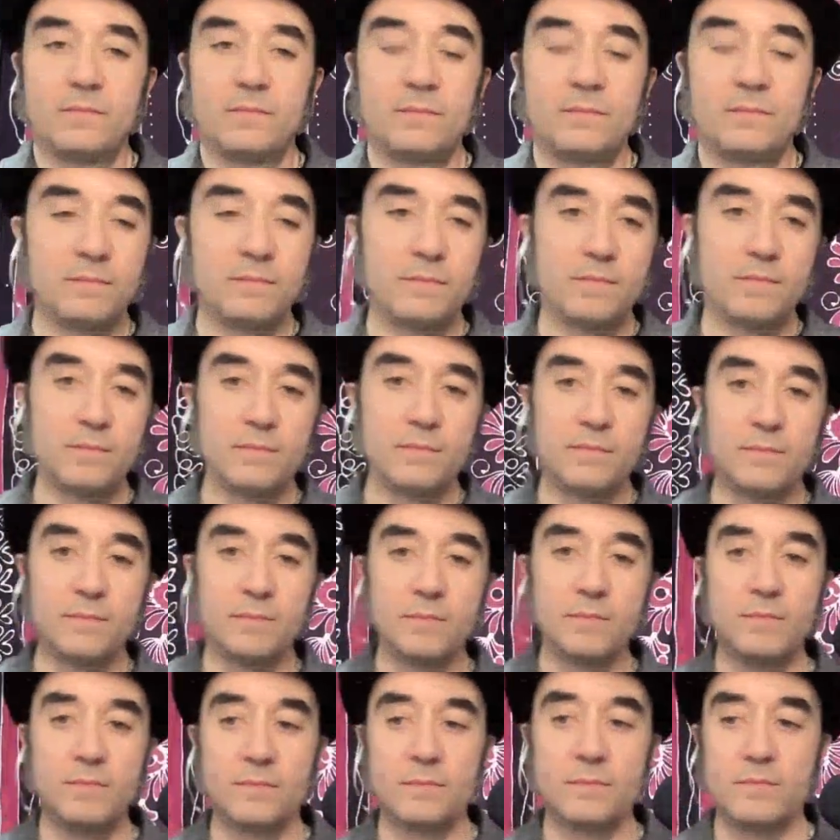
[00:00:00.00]

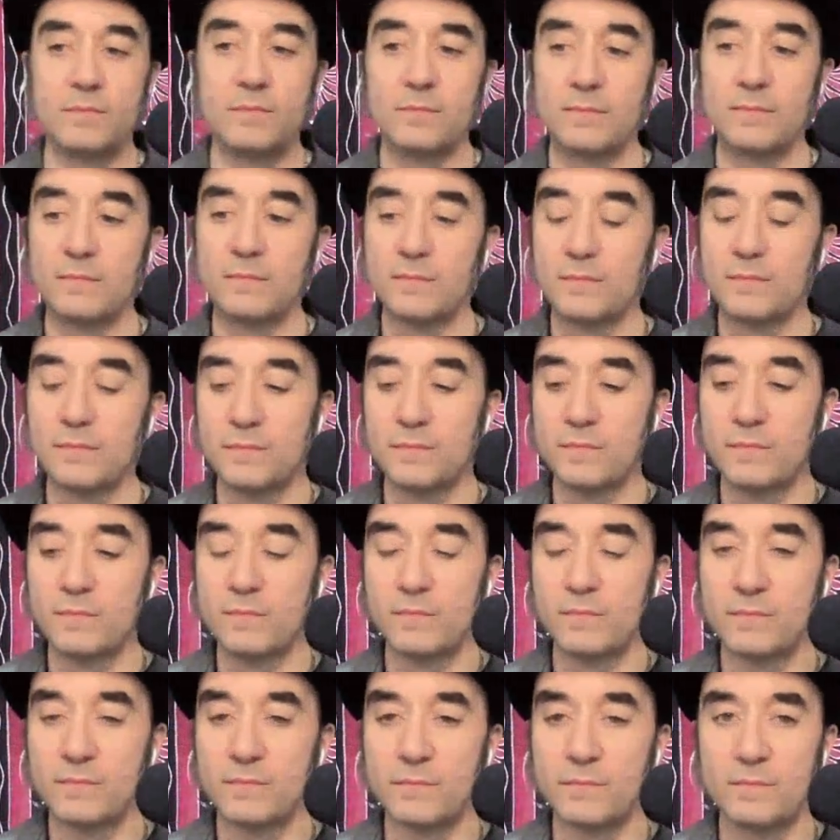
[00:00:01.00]

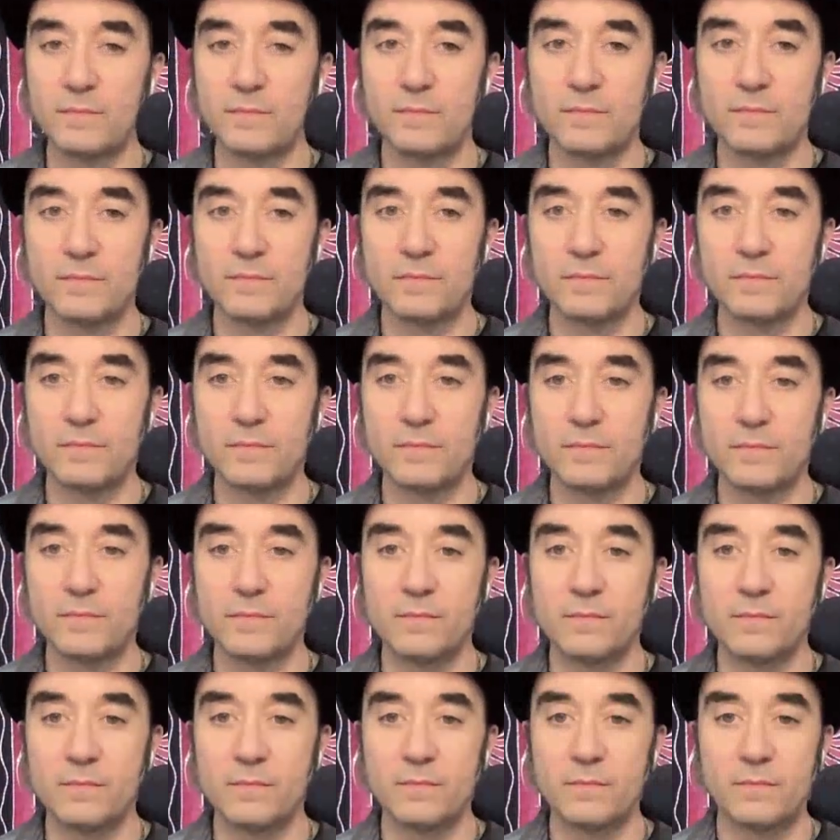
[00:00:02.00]

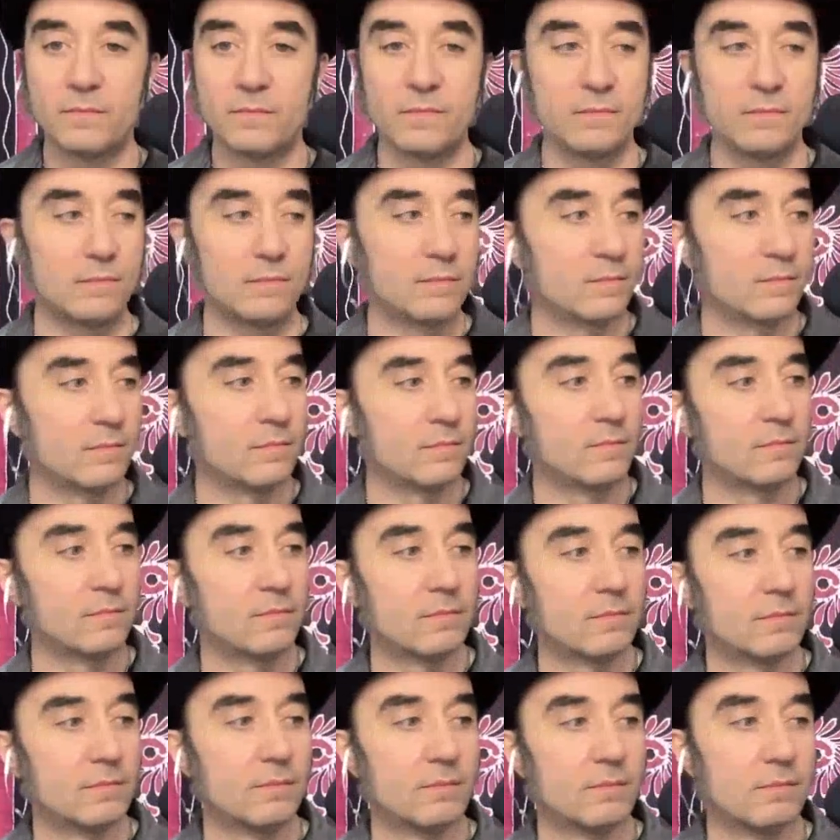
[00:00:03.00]

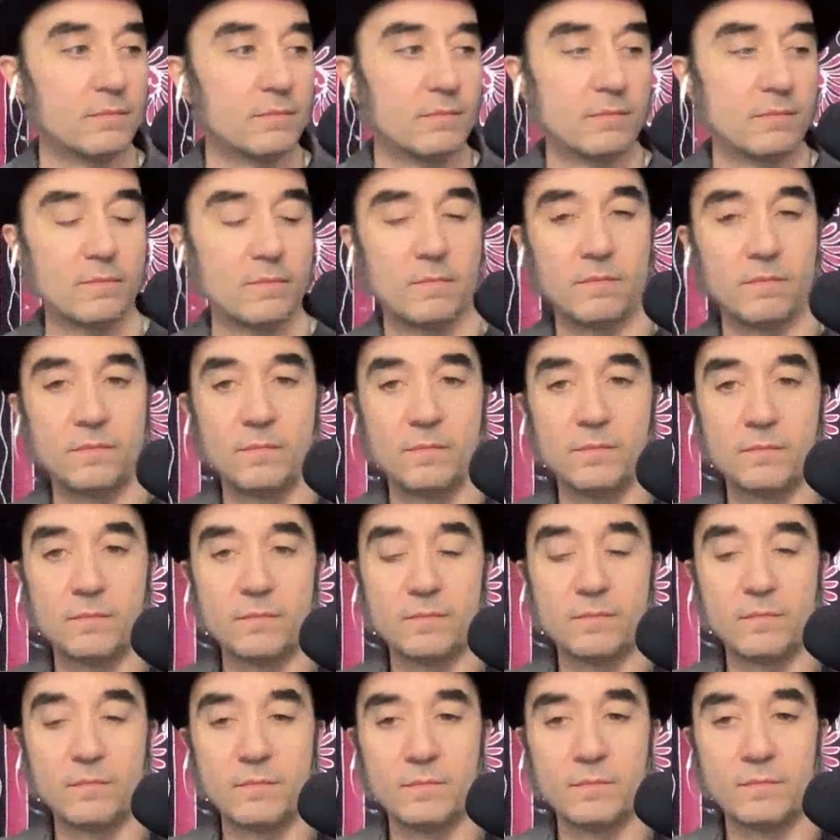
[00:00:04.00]

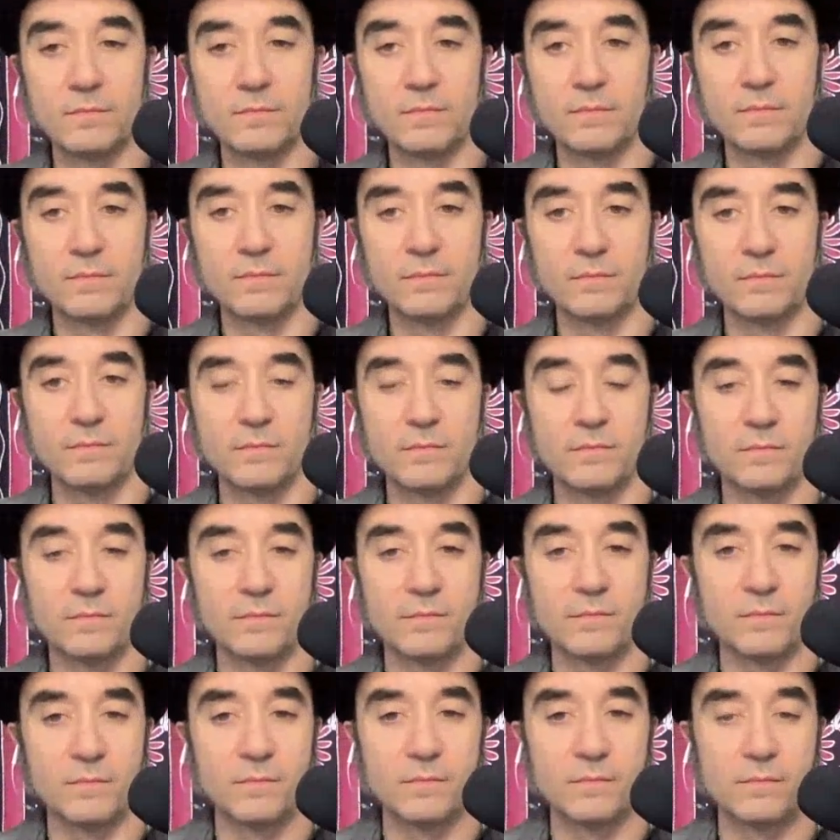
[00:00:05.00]

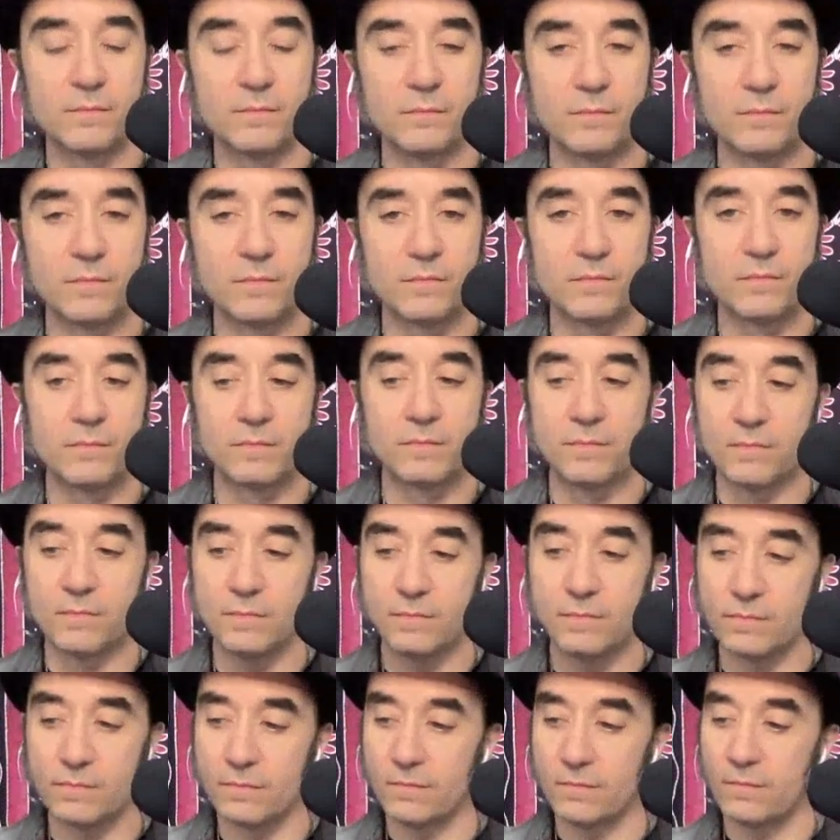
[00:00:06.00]

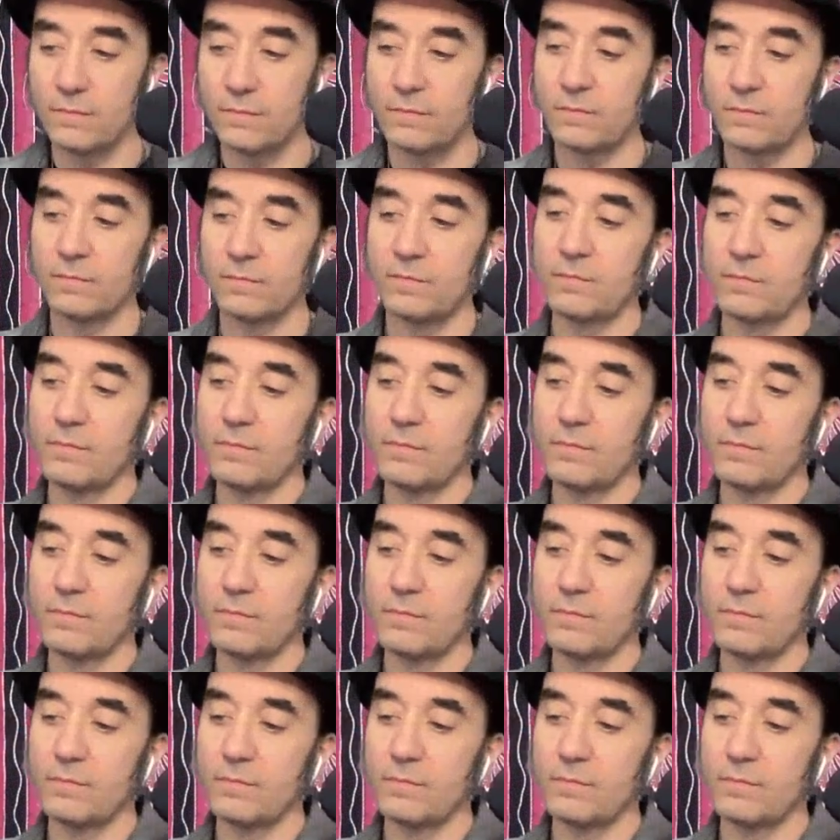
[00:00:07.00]
(not speaking)